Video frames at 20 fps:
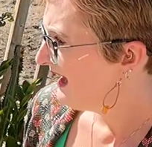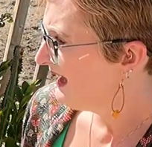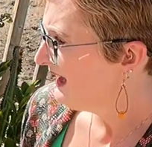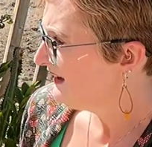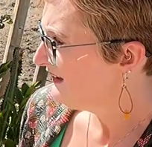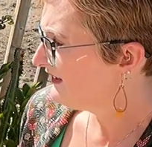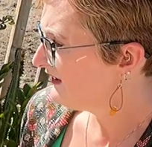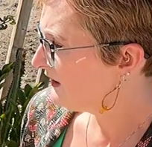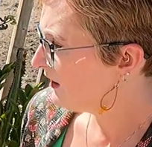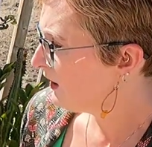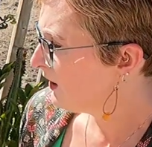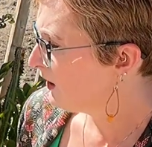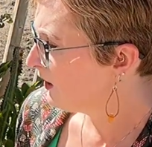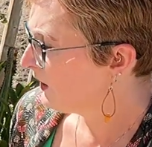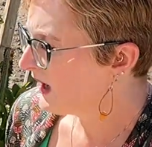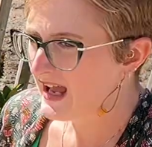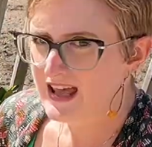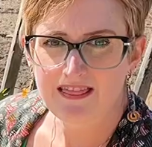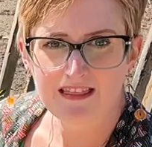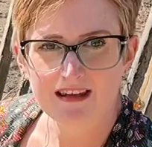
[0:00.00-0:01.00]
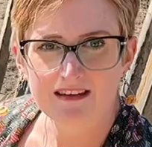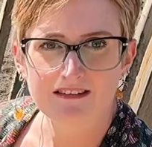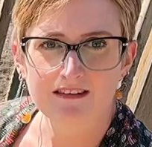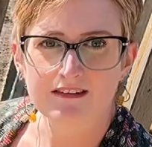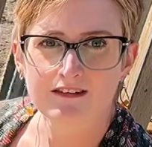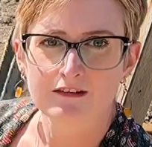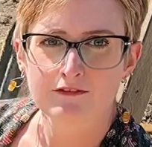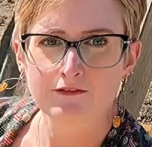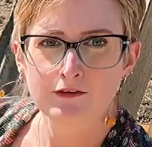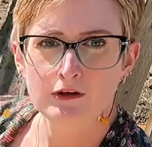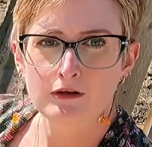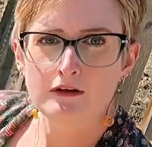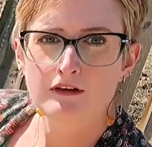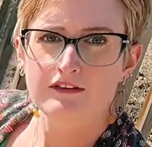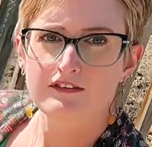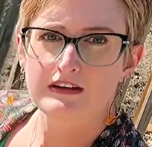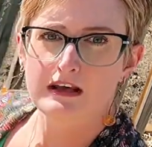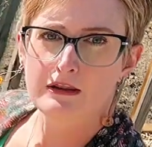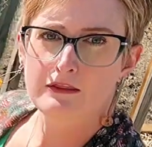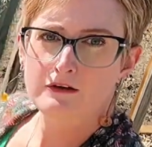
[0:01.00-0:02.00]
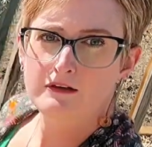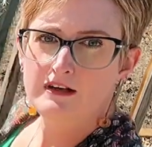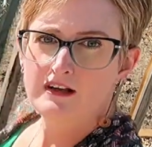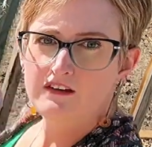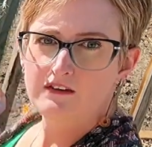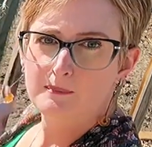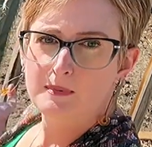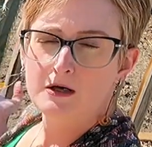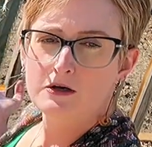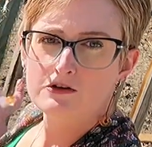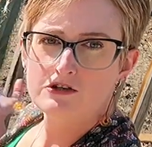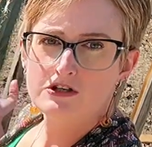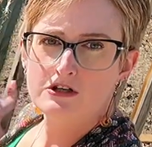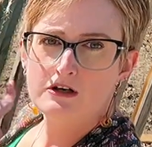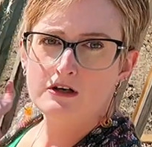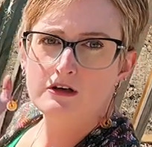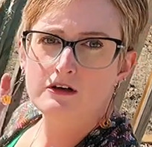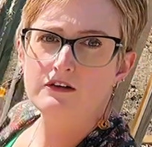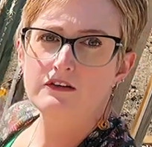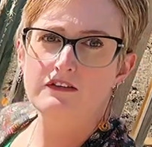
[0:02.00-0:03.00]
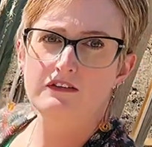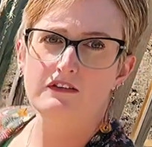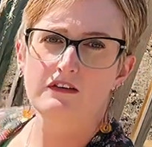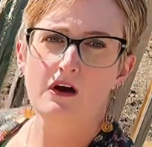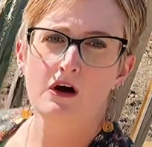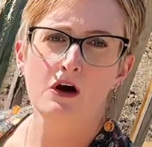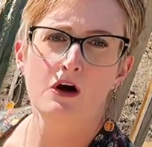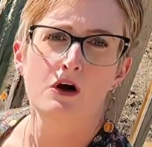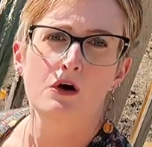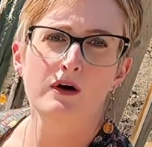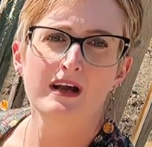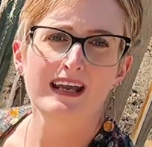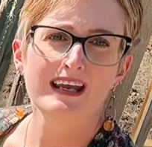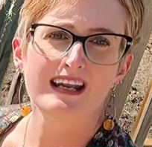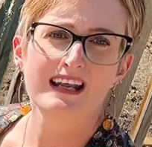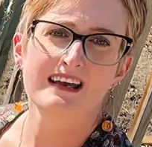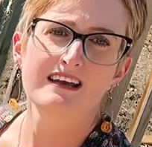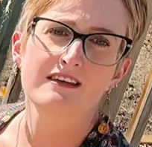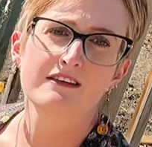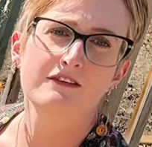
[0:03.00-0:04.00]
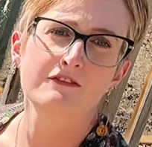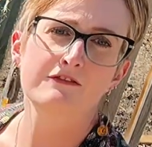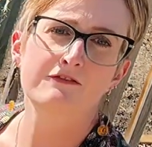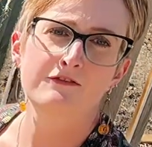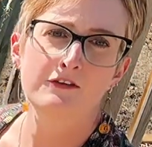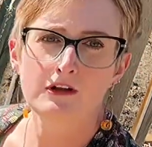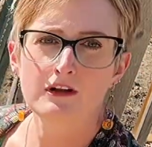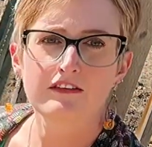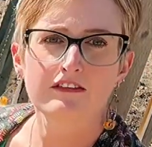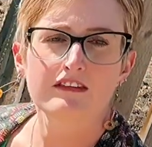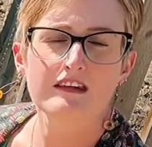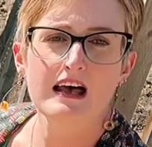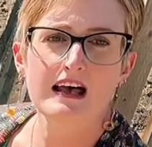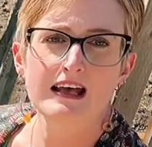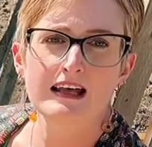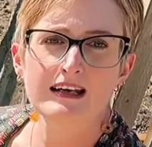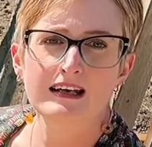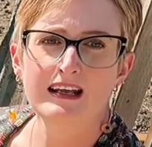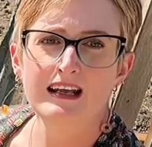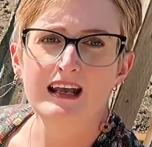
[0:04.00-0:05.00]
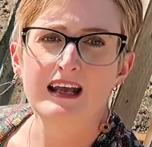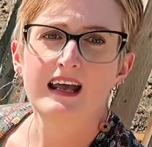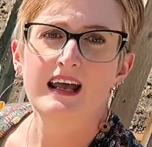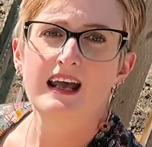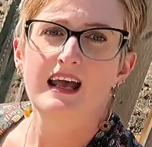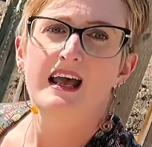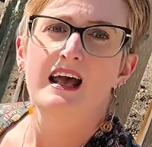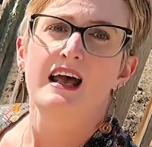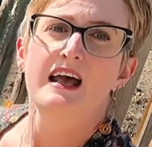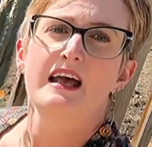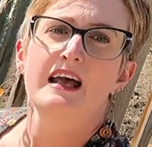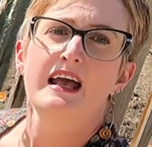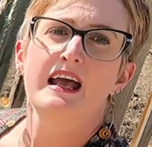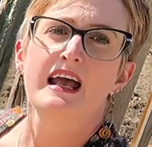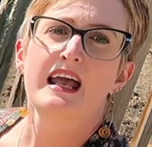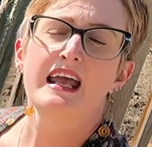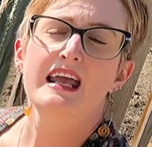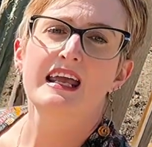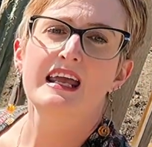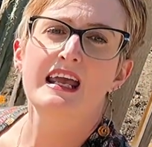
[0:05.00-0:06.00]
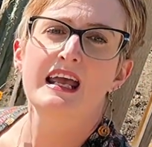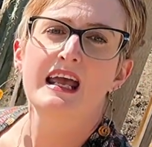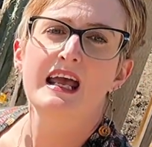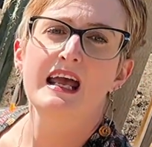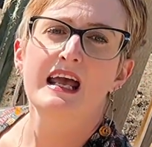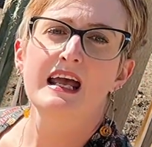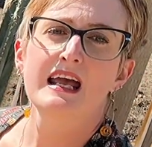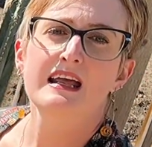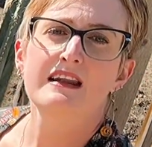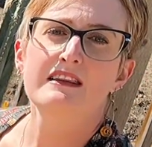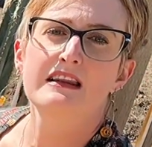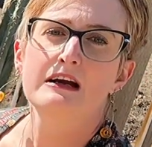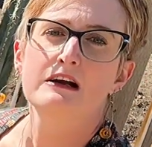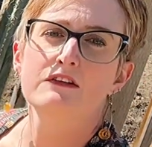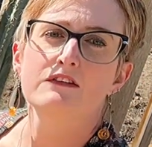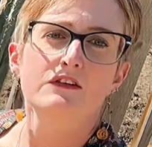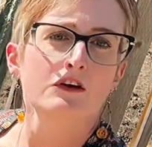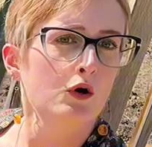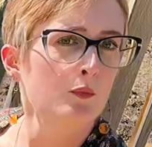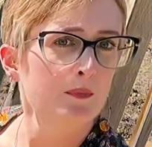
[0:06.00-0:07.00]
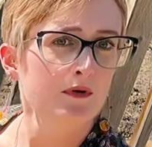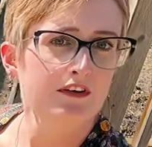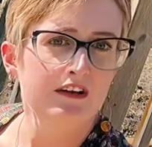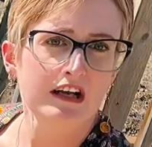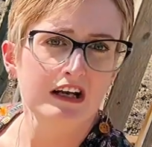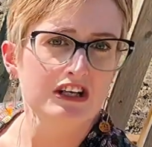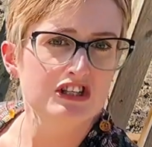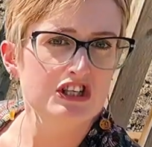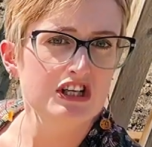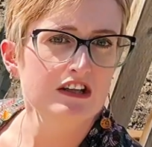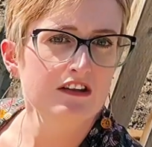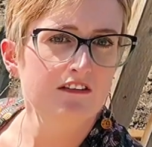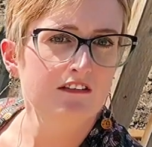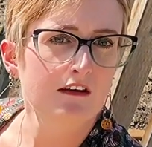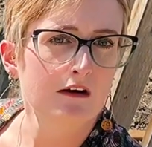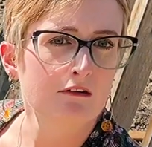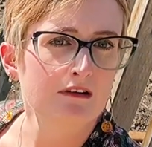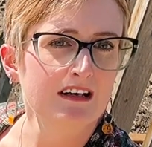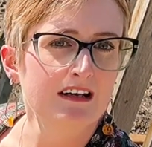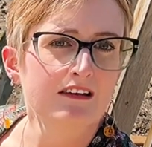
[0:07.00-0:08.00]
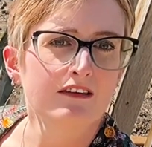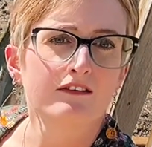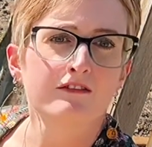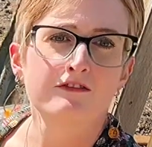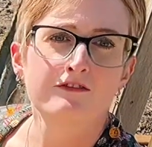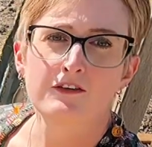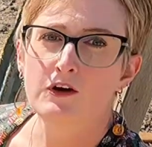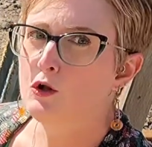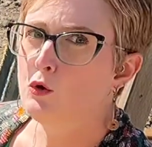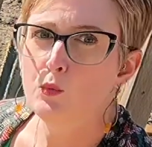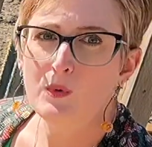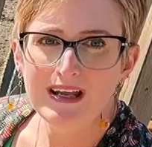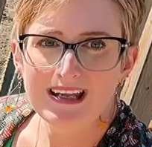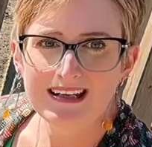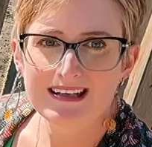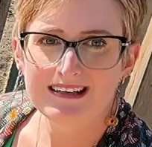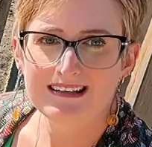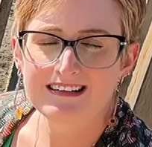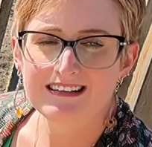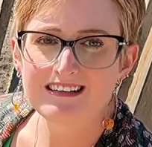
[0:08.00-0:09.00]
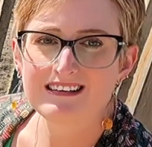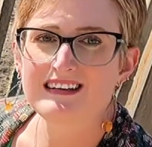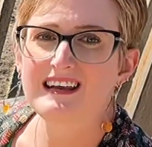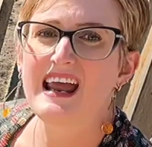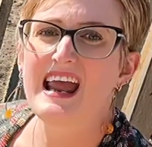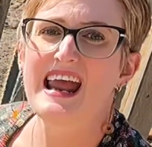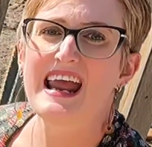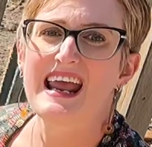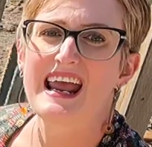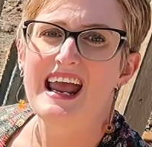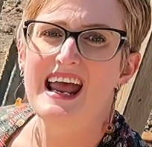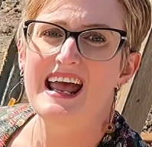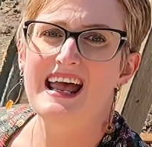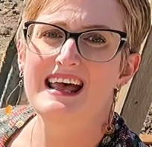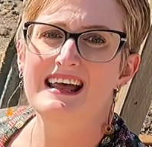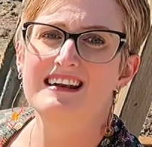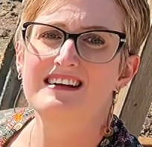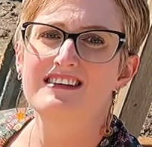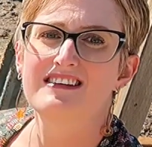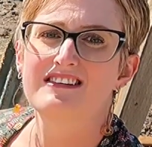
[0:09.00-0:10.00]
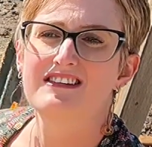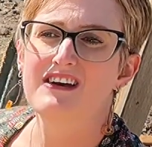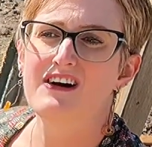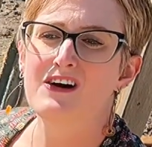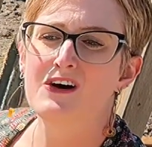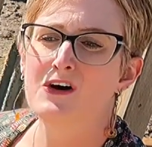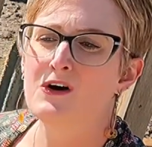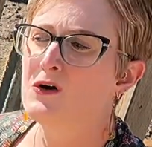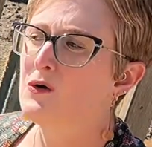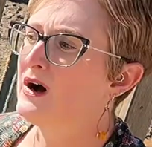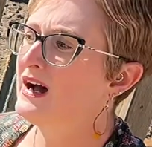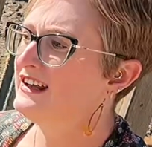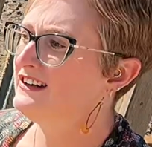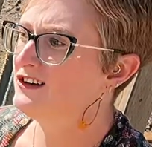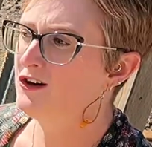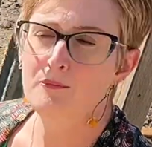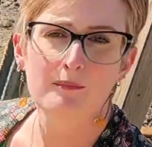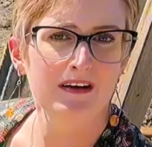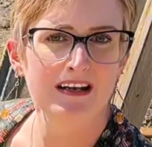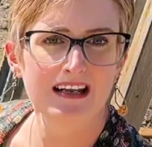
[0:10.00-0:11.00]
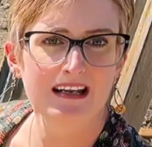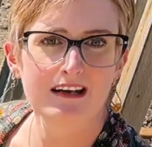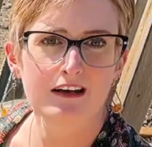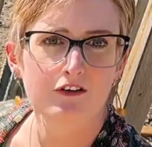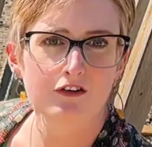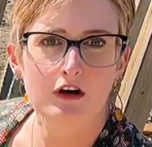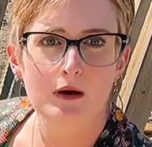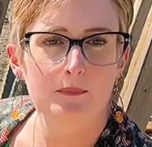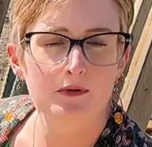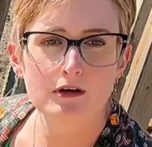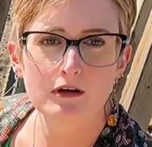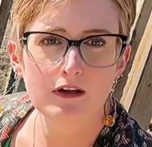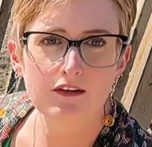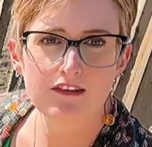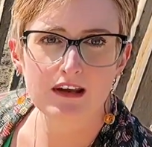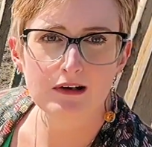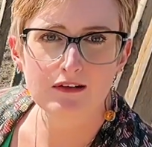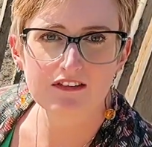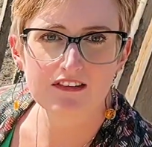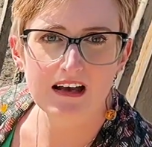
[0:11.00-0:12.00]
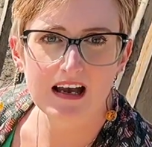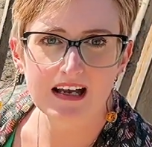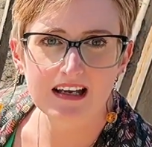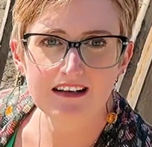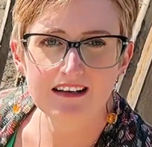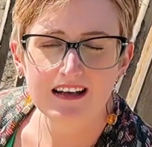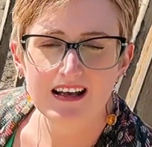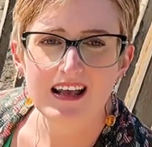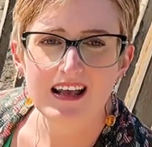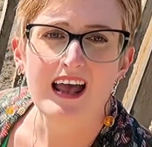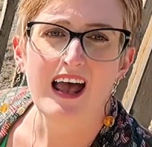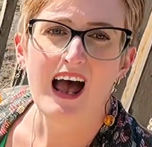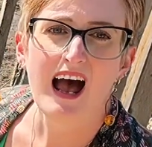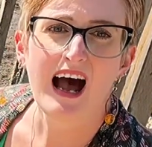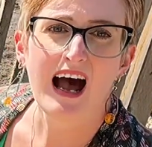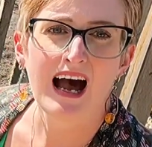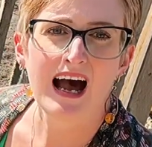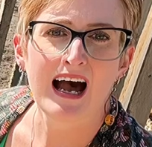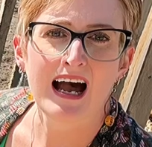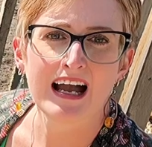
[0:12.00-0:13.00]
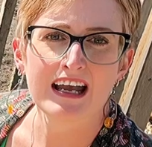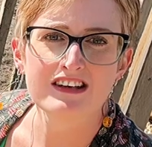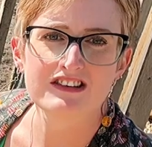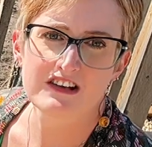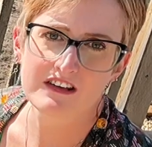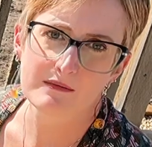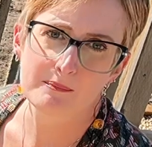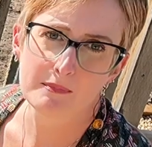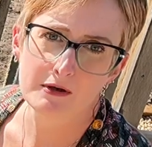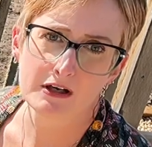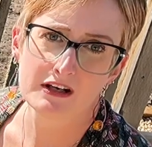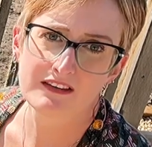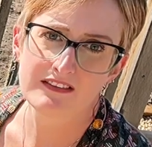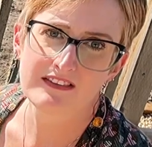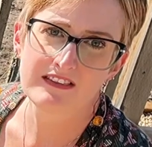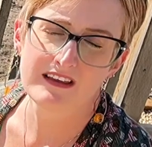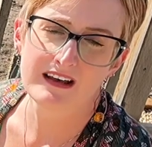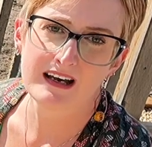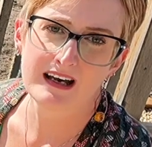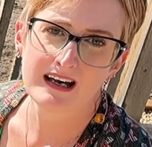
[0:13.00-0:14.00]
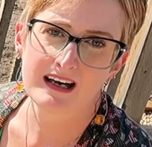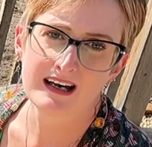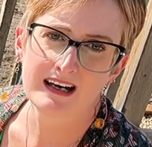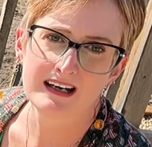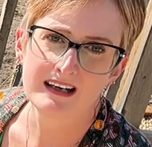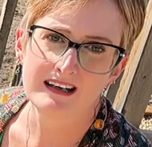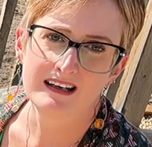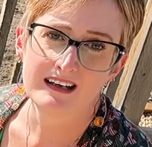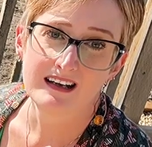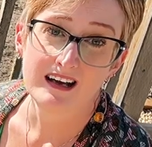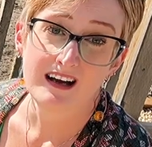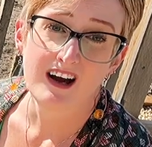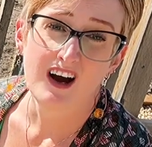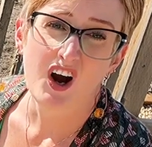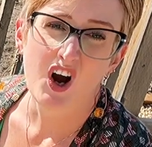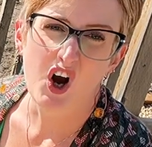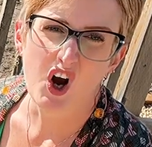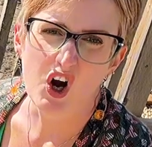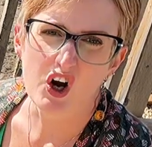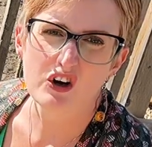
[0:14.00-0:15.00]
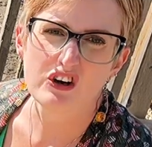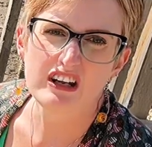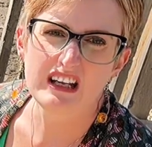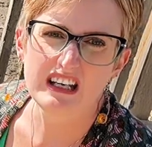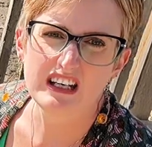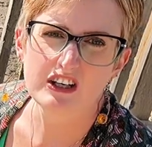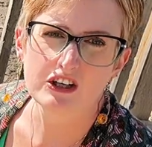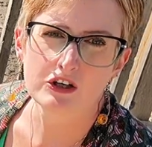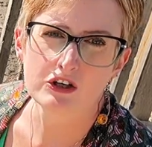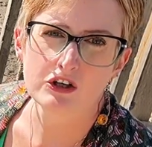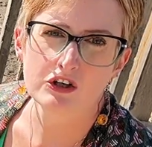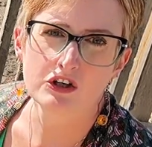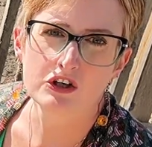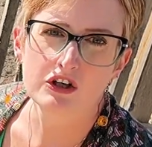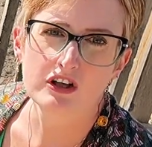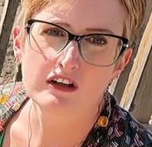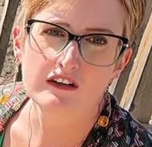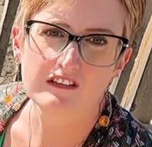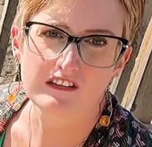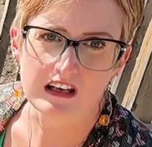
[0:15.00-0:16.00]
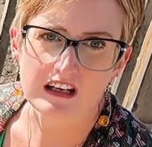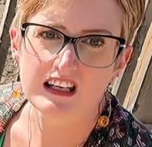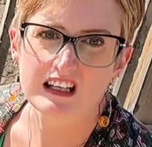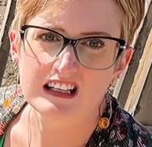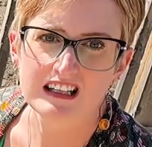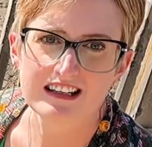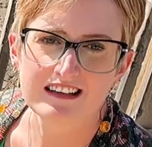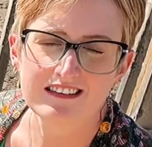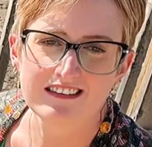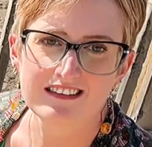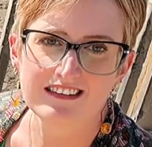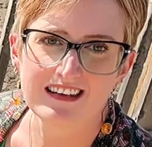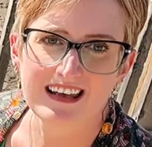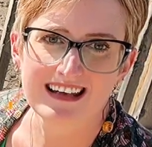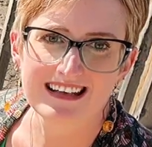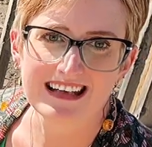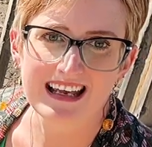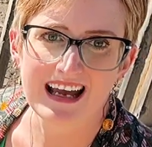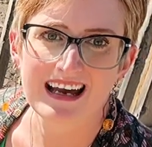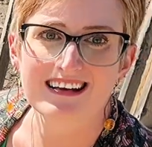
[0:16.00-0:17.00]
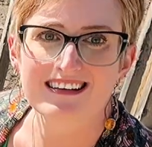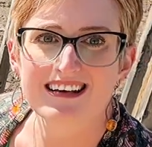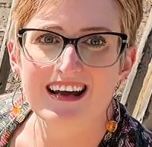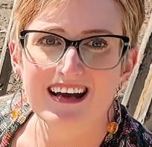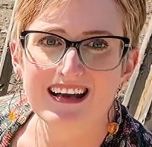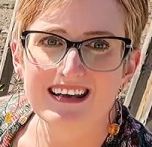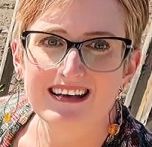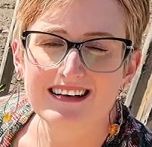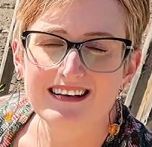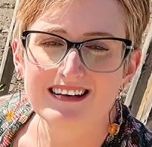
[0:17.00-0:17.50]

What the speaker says: So, and this is a full southern exposure, so it is full sun and there's no protection, so it is full wind, and so I don't put any tropicals outside. I just put the hardier succulents and cacti.